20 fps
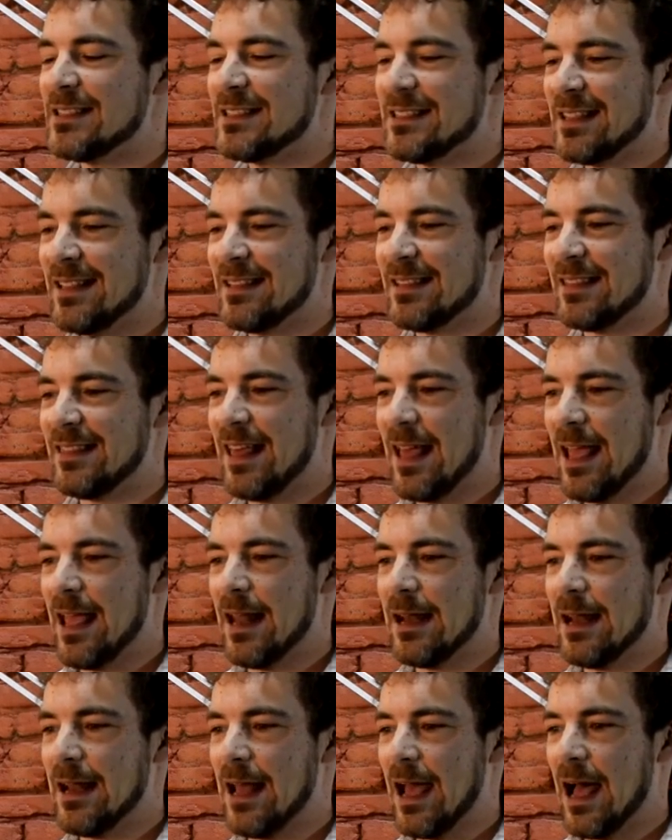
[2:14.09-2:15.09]
Since
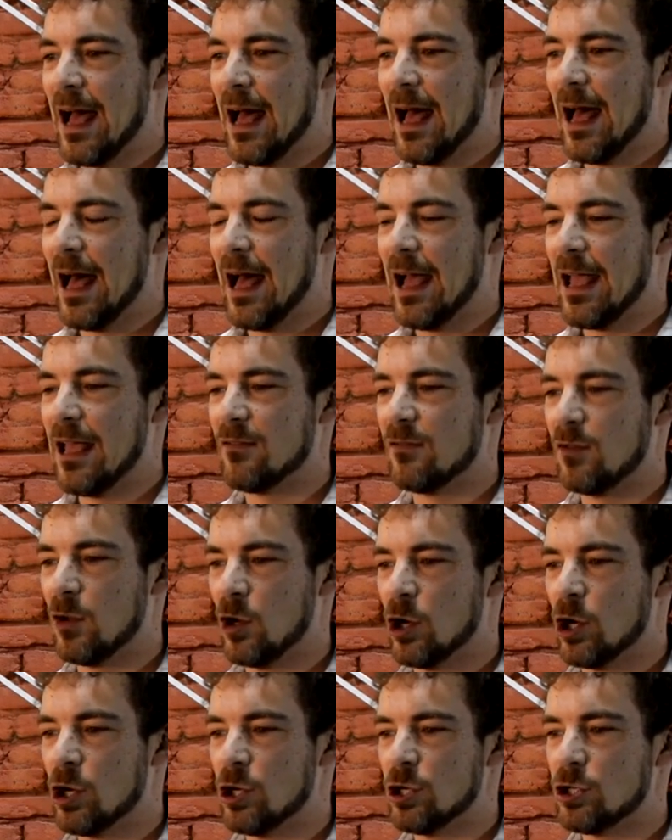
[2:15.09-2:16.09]
then, uh, I have
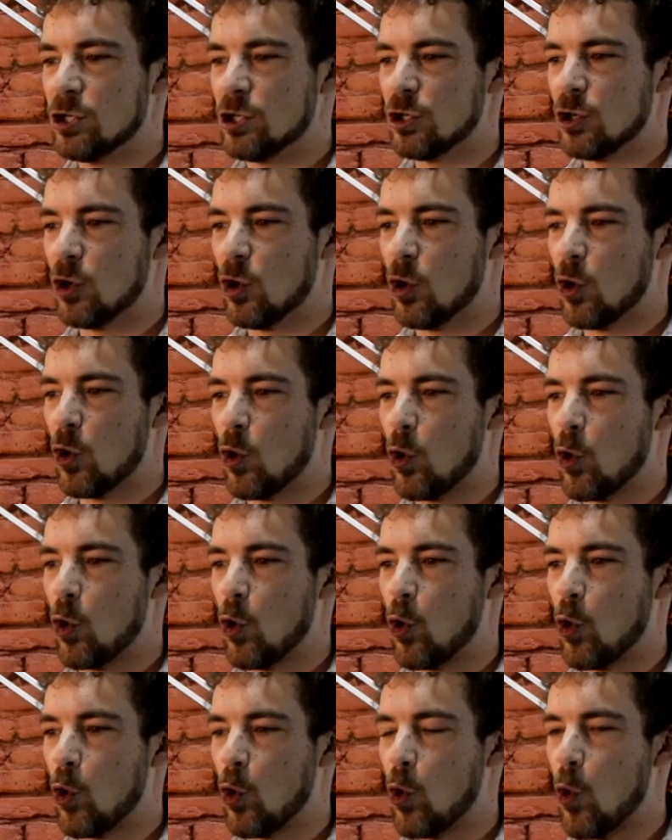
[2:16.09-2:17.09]
learned
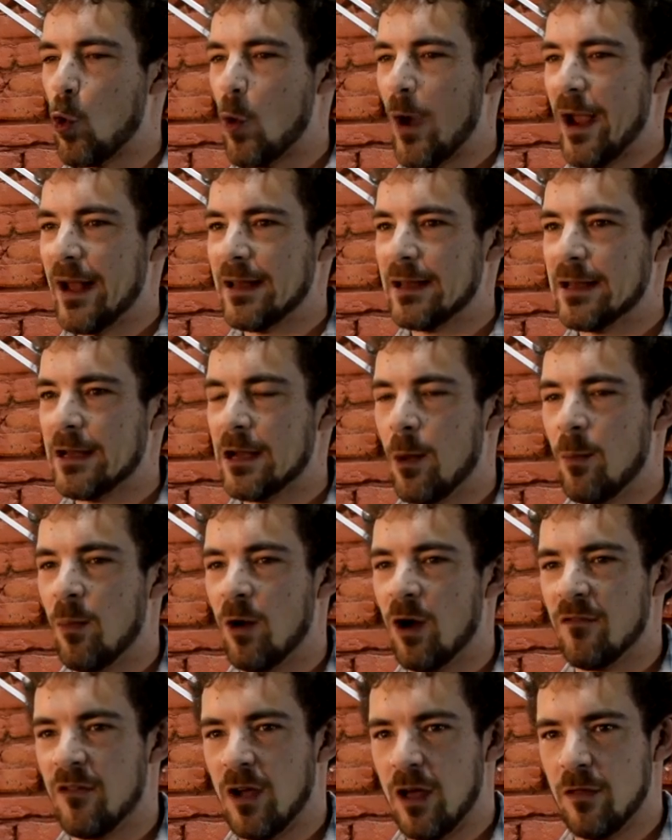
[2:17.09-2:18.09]
quite a
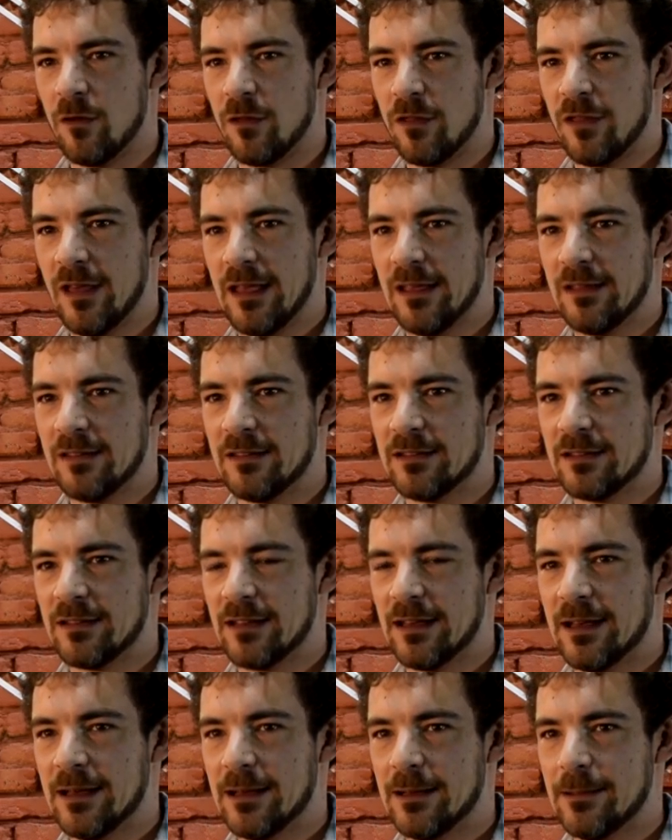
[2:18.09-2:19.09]
number of other
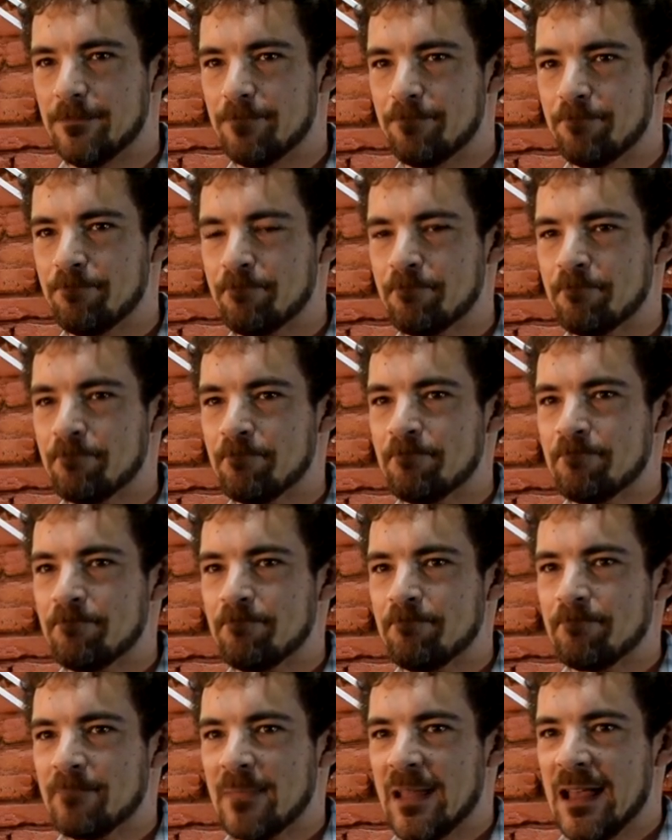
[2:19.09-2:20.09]
things. Um,
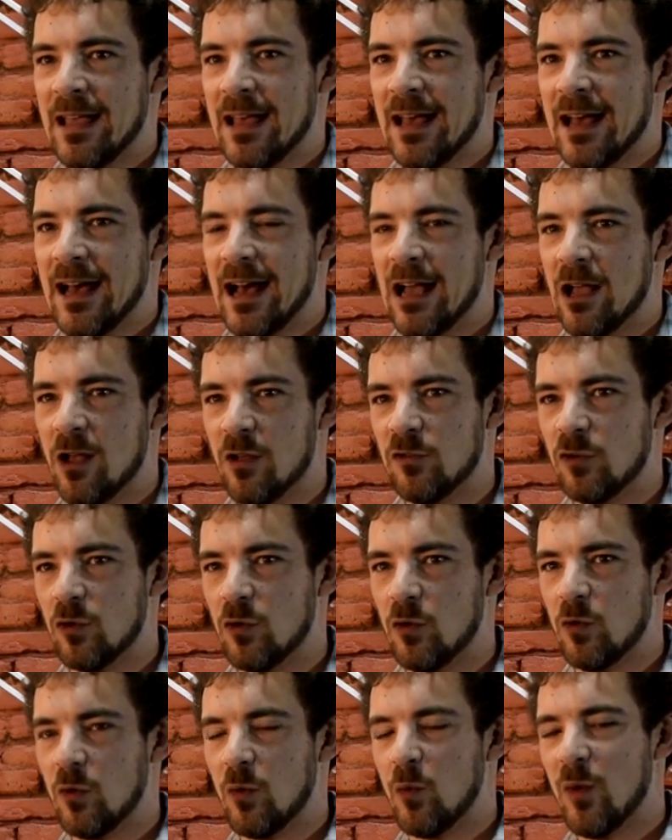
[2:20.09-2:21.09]
I
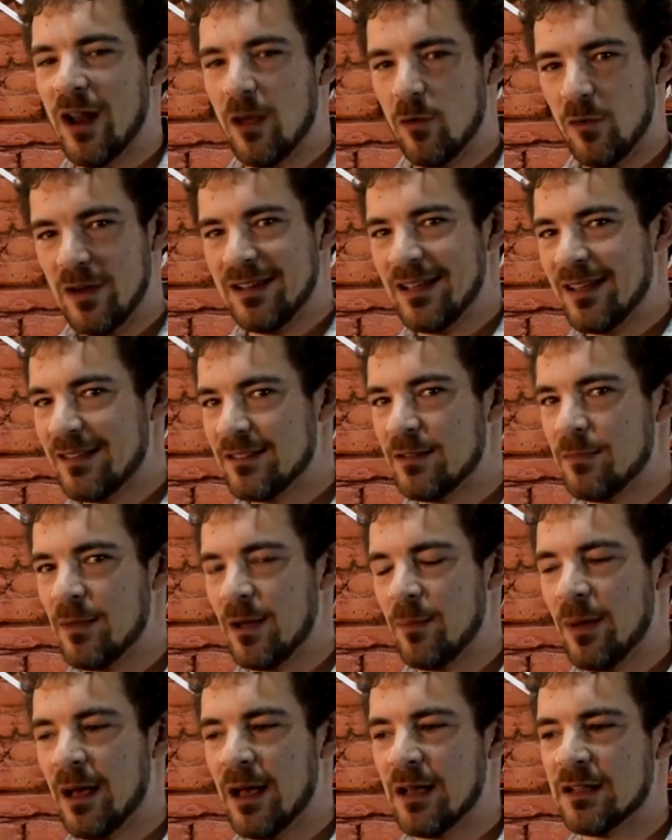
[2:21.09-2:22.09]
also, when I retested
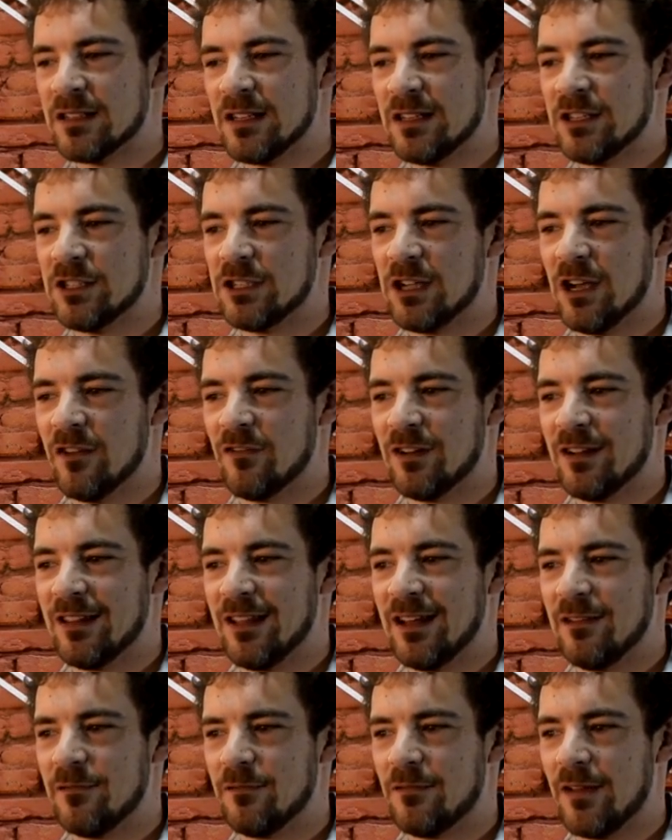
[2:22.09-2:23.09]
my box, I discovered
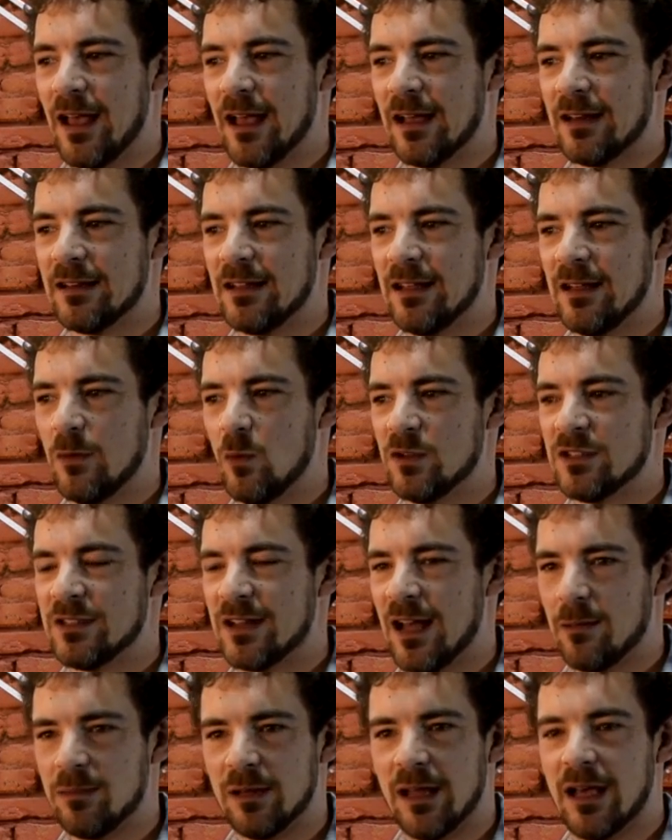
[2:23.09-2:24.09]
that in fact it was
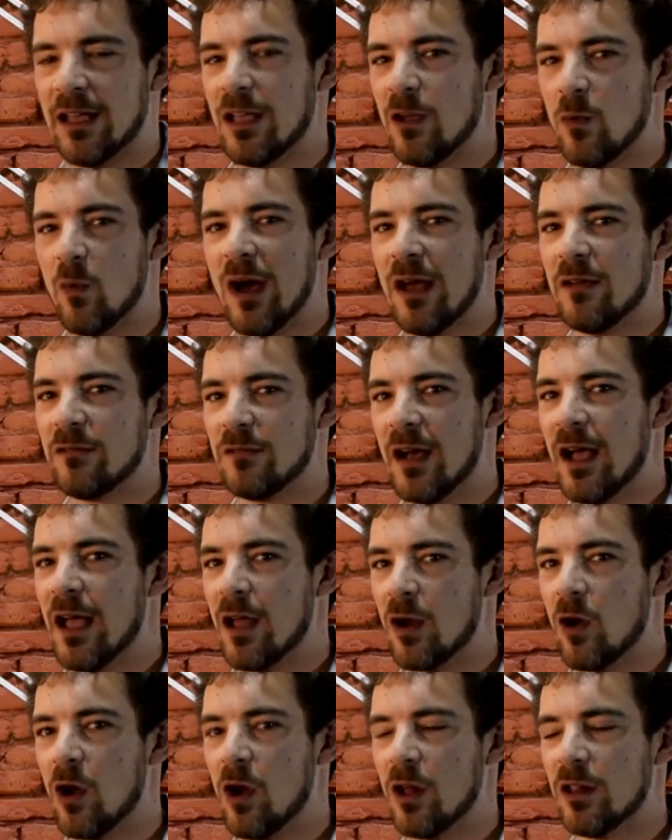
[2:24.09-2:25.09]
not blocking Wi
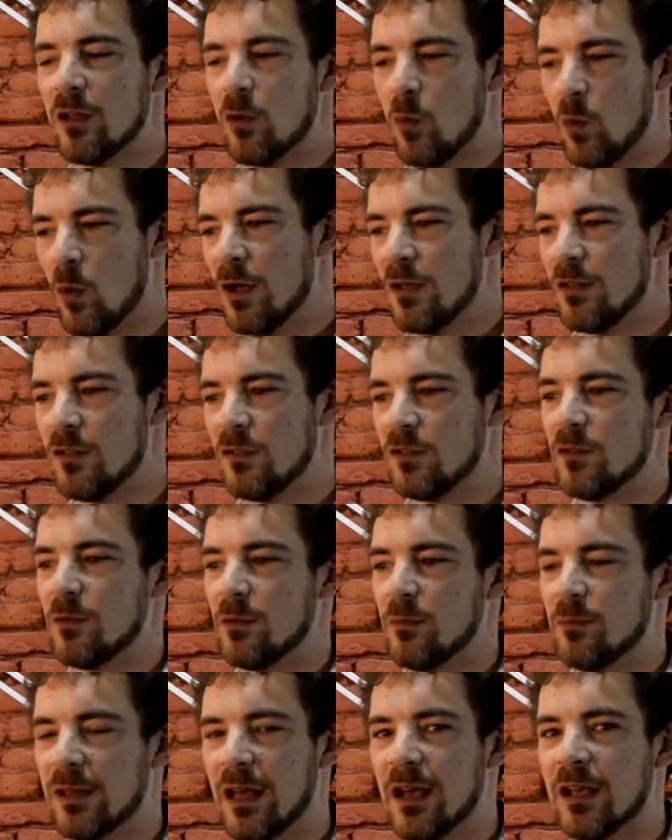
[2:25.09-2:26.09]
Fi at all. It was
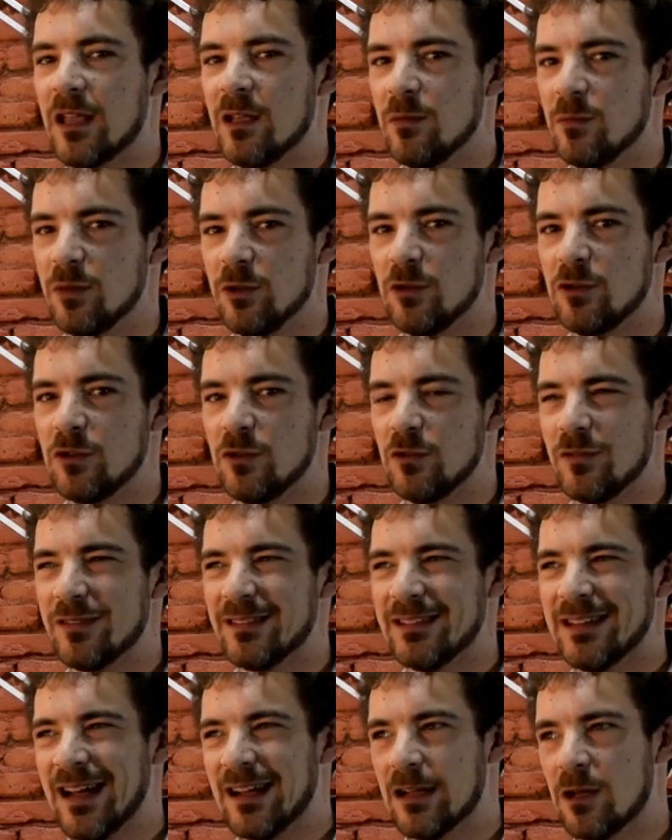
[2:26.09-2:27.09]
blocking
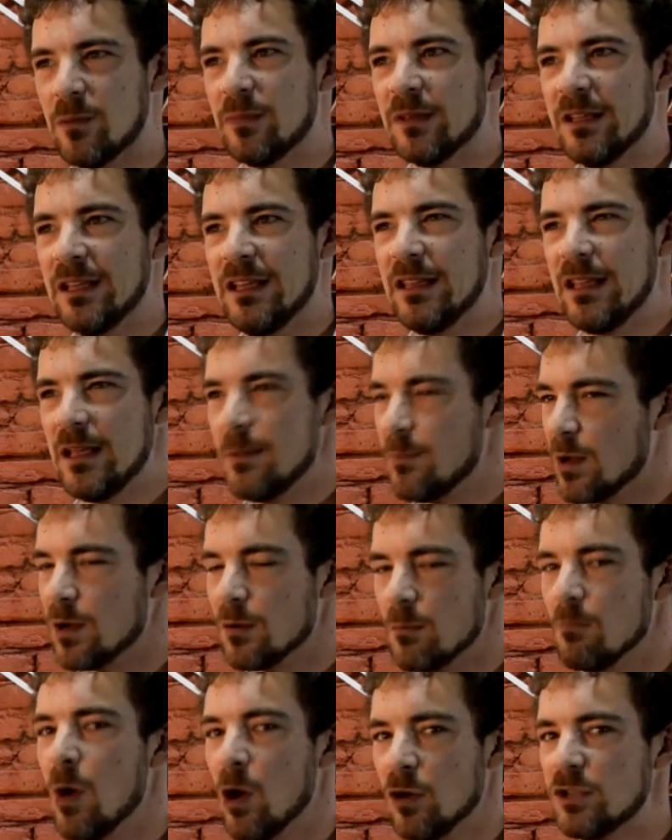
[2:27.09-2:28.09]
Bluetooth, not completely,
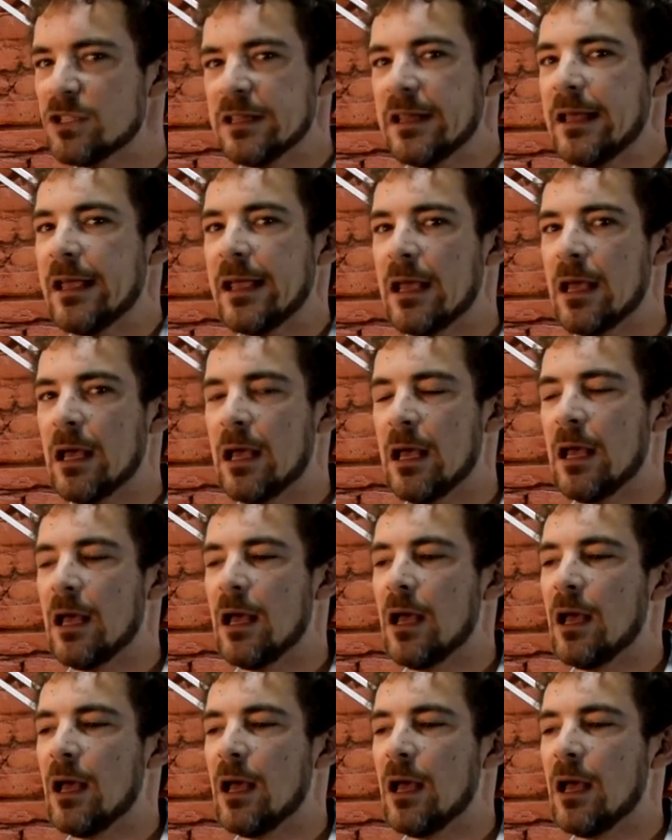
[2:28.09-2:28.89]
but mostly.